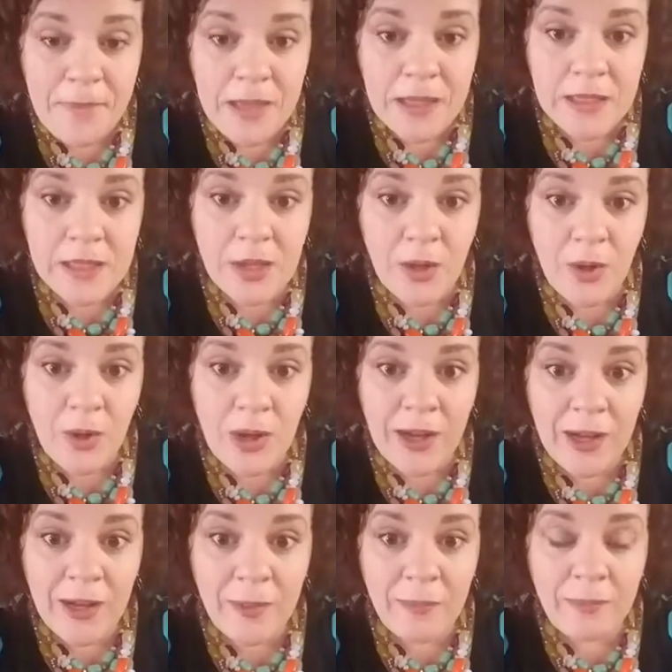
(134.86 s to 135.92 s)
So
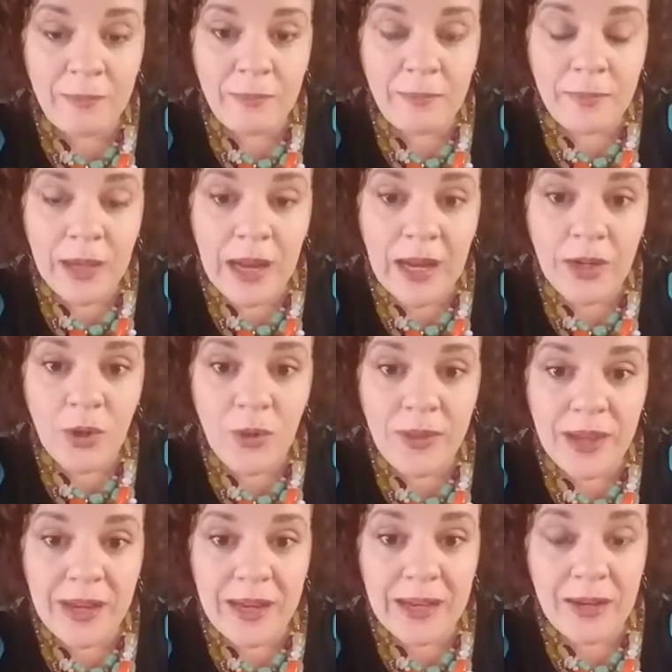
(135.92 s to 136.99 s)
I know
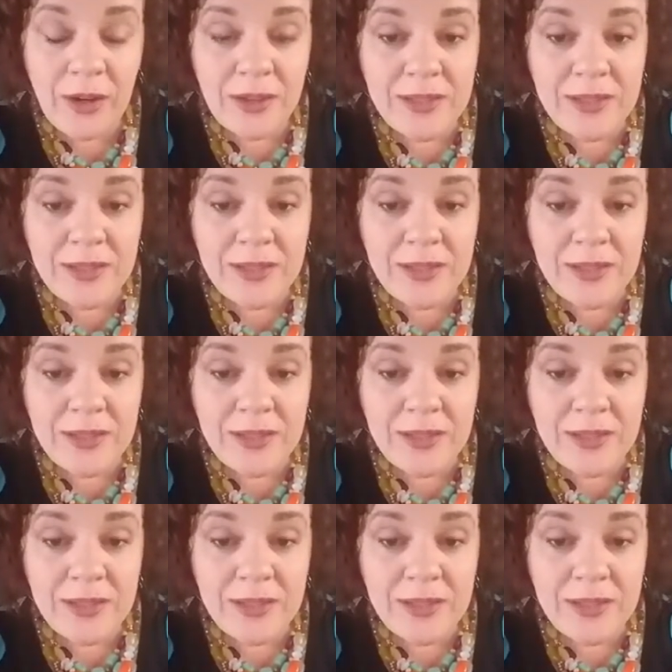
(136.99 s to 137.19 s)
that in a